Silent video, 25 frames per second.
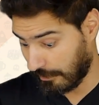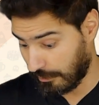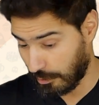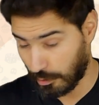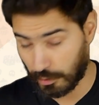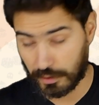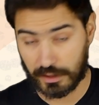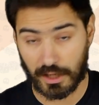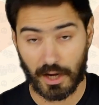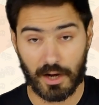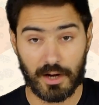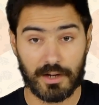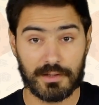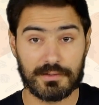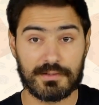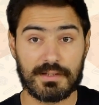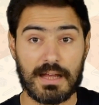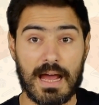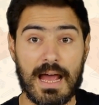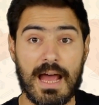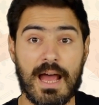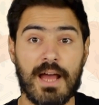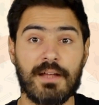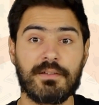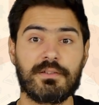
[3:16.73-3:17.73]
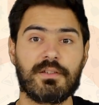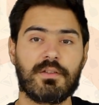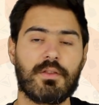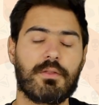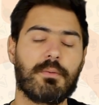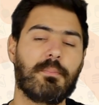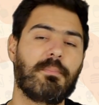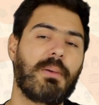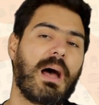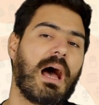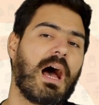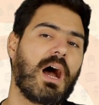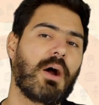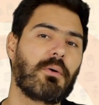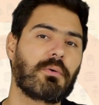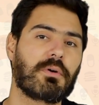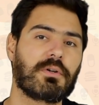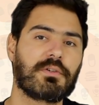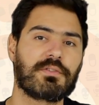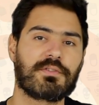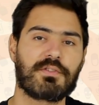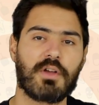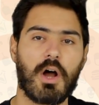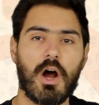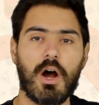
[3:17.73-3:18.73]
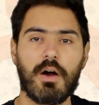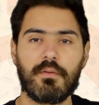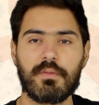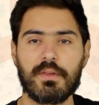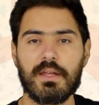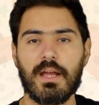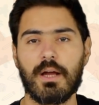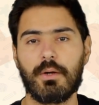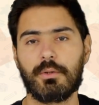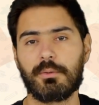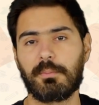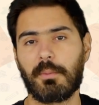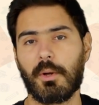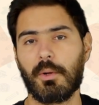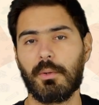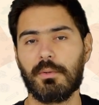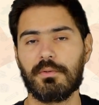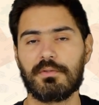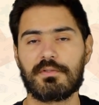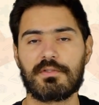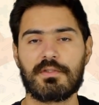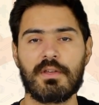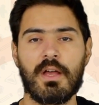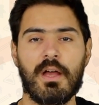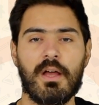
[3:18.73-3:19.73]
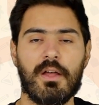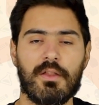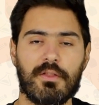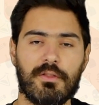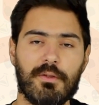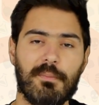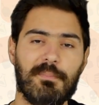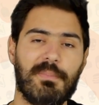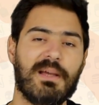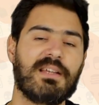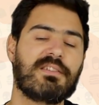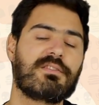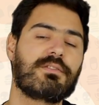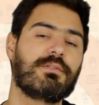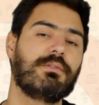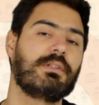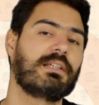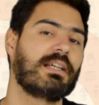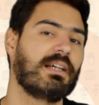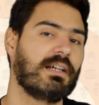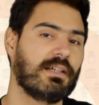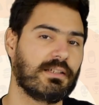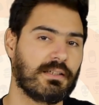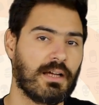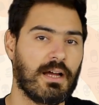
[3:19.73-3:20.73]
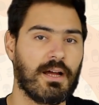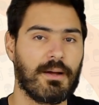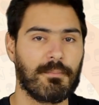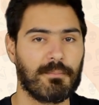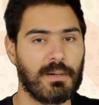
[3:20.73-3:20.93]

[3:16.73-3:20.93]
your cards and the powers of the outposts the best you can.